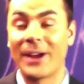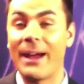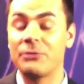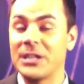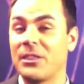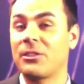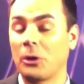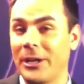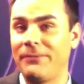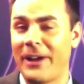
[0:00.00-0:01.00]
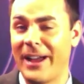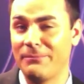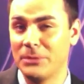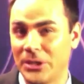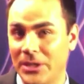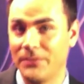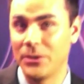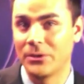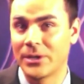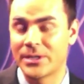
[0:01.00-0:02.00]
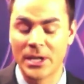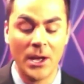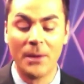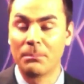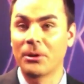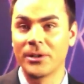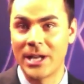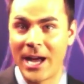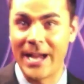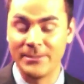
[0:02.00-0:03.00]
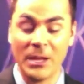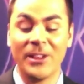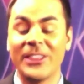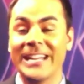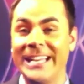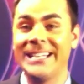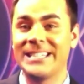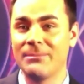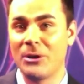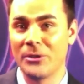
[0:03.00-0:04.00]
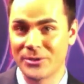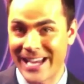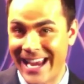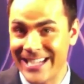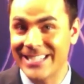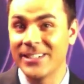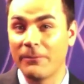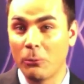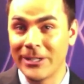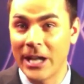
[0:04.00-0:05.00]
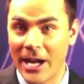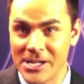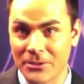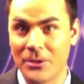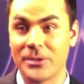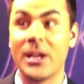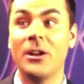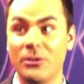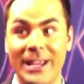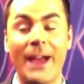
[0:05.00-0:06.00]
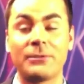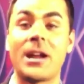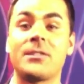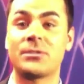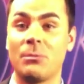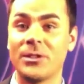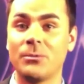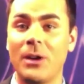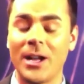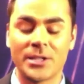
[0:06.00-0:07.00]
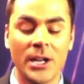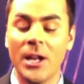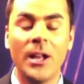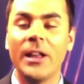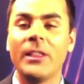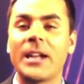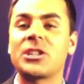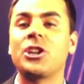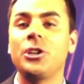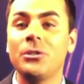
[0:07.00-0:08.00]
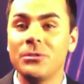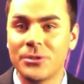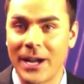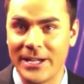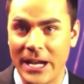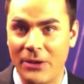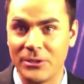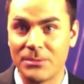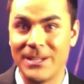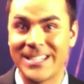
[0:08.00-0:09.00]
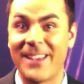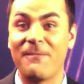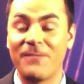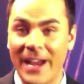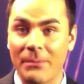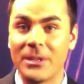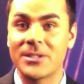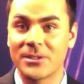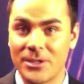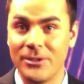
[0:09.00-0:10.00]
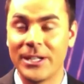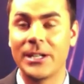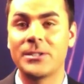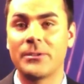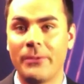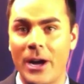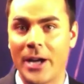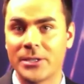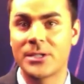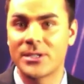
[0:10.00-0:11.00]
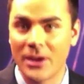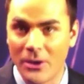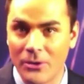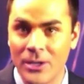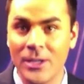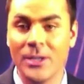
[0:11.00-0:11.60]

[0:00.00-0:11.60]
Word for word: They're averaging 35 million viewers per night. The key demo, those 18 to 49-year-olds who the advertisers want to watch, that's huge right now, which means that families are tuning in to watch. So